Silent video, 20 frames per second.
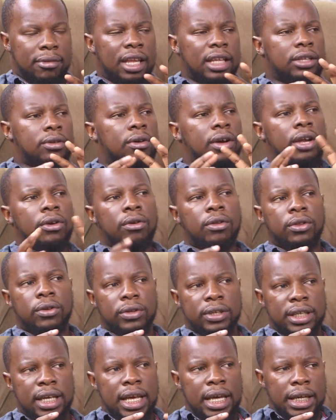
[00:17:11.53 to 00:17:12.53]
Let's look at all
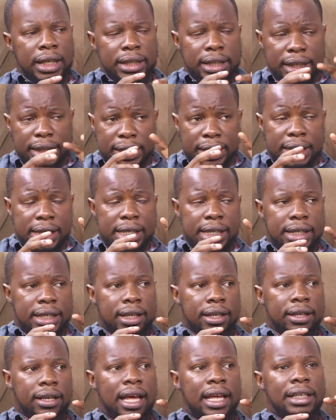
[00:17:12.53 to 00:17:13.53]
those just in
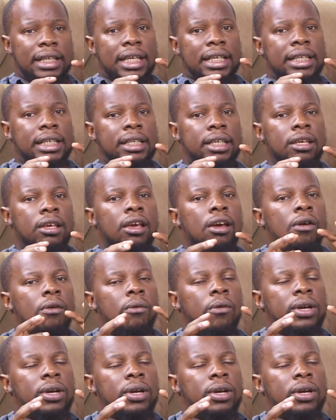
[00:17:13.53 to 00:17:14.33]
detail and just see